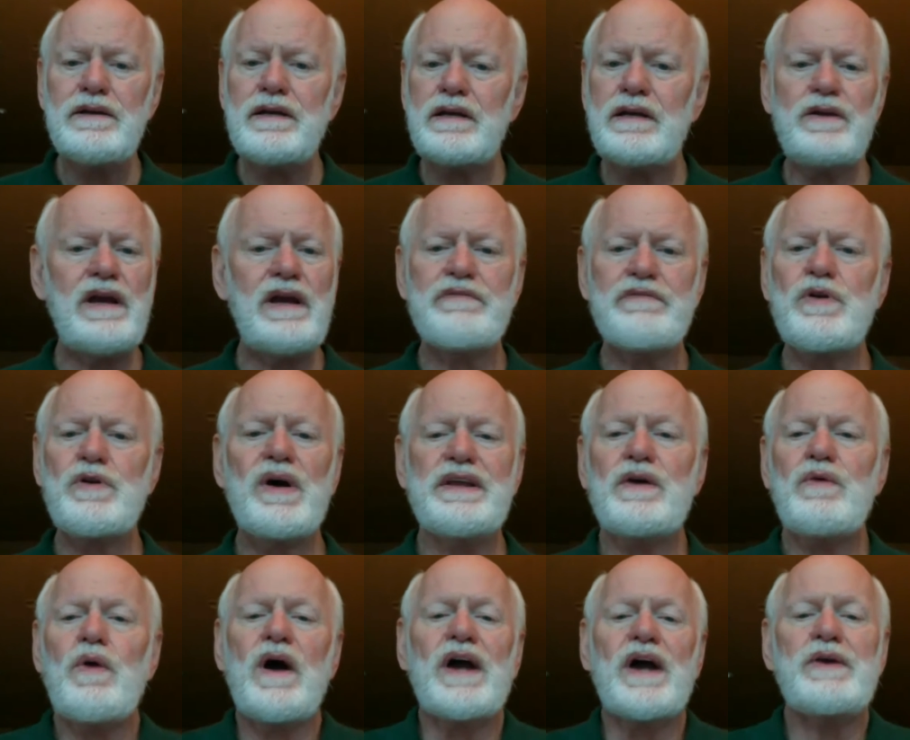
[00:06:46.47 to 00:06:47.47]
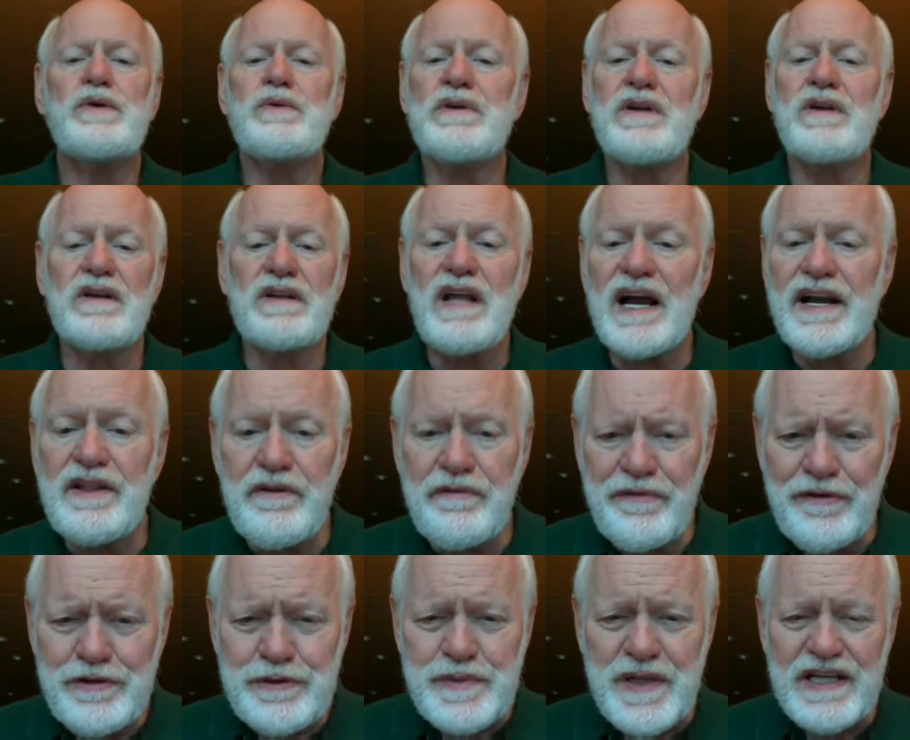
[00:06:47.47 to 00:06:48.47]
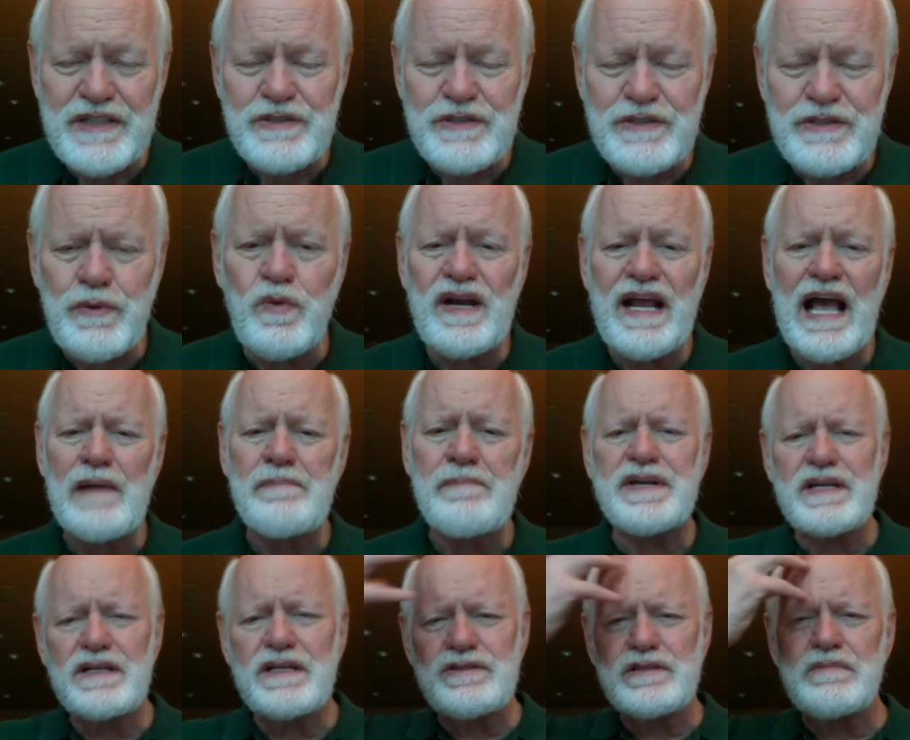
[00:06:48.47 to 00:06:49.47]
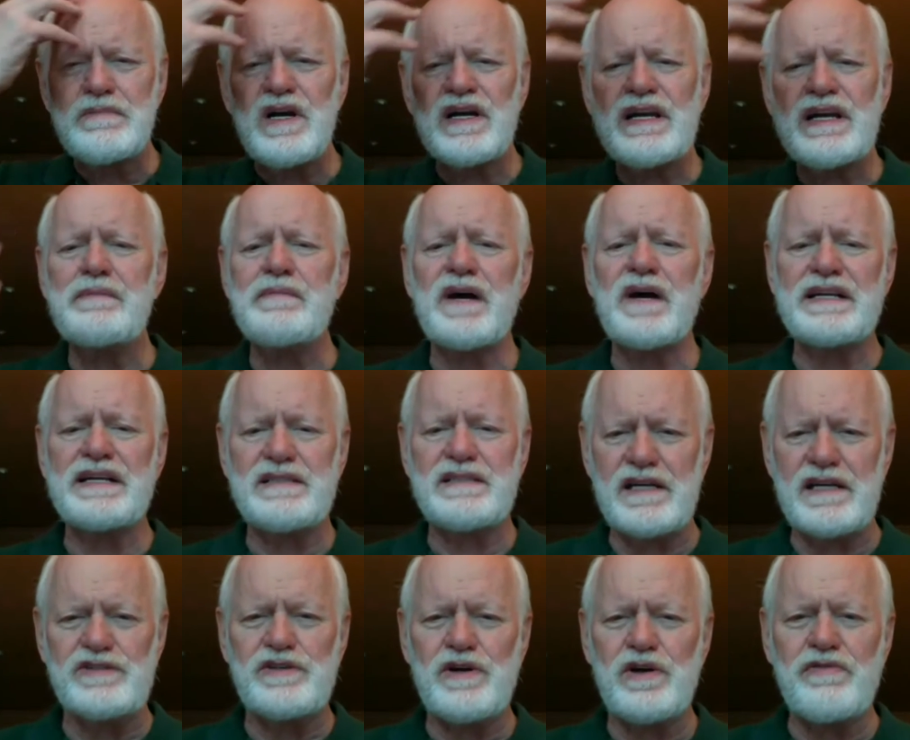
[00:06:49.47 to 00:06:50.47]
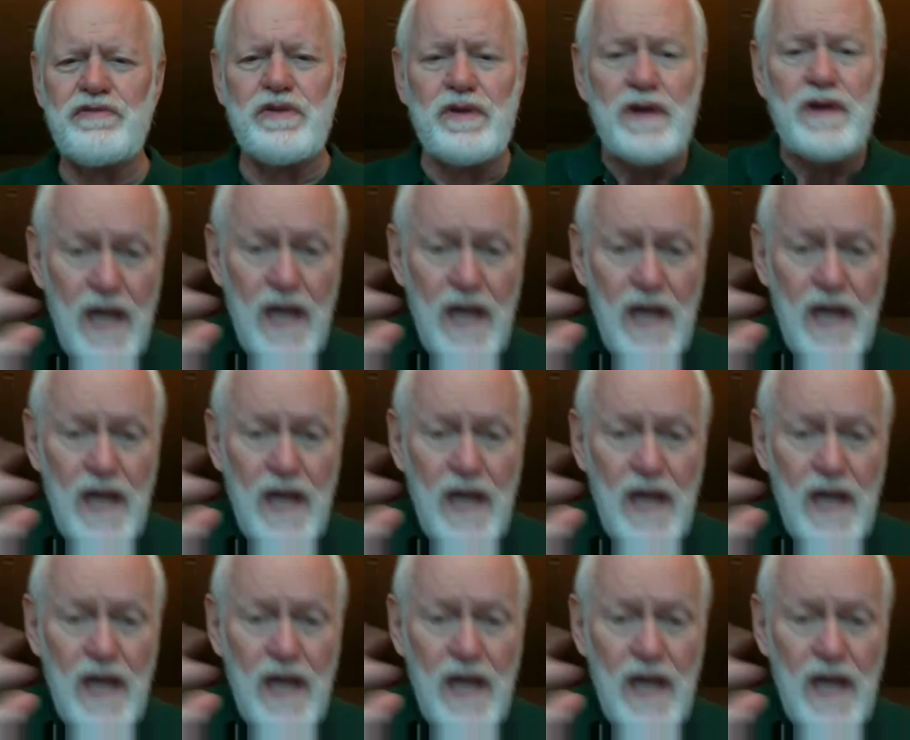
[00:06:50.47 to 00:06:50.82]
You have no idea why you went online in the first place. Well, what happened is the monkey mind takes over.